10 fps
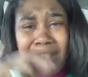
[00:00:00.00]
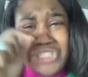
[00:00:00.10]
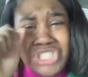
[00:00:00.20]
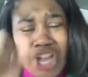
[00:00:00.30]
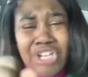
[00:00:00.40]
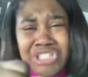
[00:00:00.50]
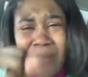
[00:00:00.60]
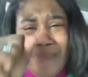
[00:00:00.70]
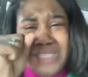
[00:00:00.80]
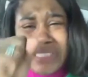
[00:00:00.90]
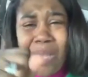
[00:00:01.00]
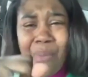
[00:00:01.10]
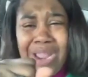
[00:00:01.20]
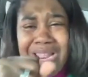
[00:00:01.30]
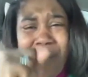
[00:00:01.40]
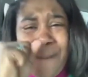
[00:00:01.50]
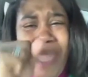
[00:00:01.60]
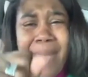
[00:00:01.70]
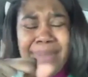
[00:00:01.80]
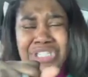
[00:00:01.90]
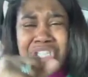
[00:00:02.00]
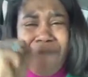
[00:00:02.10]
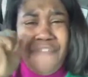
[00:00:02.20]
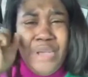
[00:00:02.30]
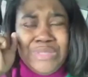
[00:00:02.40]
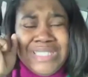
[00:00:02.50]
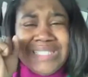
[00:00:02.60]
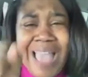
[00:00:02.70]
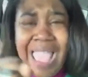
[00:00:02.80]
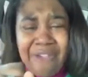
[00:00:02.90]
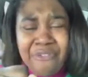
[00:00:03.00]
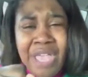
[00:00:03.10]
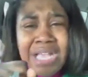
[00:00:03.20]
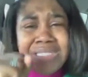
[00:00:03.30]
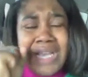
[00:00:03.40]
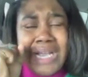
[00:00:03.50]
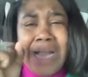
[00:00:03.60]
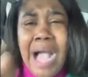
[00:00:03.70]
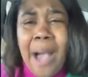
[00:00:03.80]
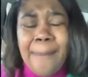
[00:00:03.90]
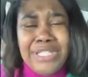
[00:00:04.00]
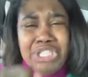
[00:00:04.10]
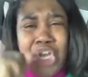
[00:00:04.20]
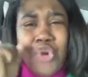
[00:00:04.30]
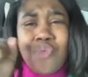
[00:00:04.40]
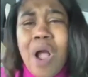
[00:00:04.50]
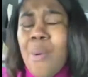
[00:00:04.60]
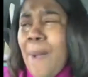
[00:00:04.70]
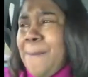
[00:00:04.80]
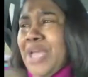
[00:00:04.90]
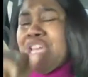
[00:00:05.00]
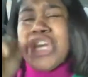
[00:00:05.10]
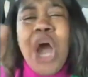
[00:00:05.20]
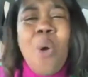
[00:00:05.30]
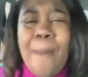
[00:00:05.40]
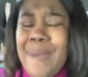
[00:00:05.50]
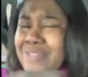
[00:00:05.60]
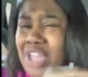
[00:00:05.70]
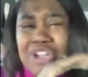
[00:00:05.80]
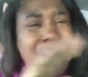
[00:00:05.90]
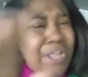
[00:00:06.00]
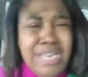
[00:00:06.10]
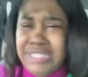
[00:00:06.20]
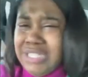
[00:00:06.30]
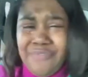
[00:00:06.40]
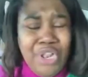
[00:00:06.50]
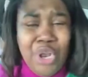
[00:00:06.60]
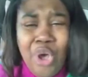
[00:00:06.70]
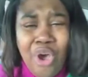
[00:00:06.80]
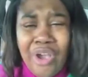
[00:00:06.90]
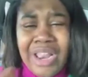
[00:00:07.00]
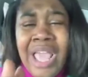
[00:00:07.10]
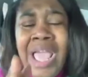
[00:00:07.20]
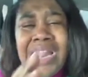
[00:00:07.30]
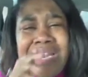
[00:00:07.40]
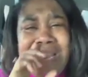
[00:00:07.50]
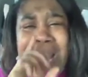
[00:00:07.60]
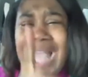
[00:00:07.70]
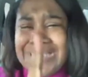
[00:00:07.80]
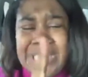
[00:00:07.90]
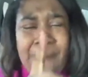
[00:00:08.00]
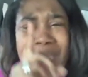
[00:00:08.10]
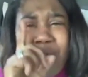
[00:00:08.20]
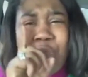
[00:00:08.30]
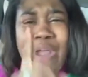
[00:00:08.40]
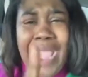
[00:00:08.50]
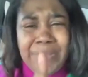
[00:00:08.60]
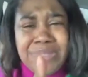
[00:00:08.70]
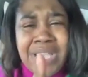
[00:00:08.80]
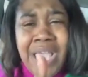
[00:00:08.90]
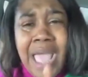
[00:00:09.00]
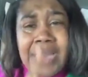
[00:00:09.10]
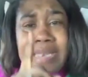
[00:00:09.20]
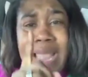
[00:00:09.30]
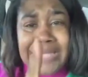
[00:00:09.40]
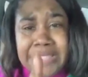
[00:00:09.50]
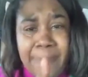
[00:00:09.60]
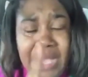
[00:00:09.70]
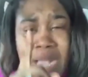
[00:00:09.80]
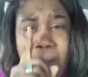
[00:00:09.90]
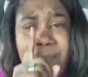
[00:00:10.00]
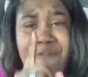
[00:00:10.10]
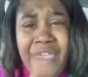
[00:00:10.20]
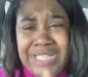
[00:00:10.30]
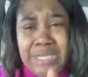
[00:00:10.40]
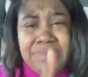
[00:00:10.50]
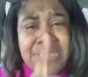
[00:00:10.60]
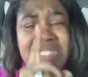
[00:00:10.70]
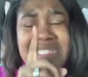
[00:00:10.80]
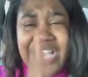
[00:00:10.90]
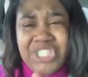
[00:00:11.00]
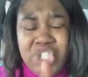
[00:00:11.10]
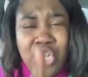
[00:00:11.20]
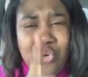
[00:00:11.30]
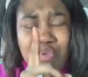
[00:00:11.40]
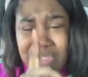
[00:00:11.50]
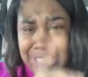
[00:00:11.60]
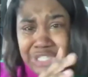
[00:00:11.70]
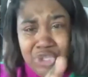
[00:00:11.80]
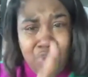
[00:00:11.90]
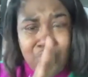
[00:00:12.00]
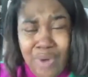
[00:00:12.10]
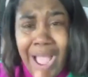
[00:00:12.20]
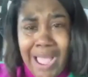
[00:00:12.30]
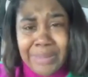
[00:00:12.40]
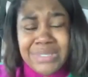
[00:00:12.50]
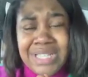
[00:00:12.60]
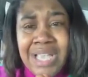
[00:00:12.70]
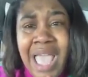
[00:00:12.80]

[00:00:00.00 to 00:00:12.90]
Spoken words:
The church should be somewhere that the baby should feel safe to come and to grow up and know about the goodness of the Lord, not to be raped and not to become victims of sexual crimes.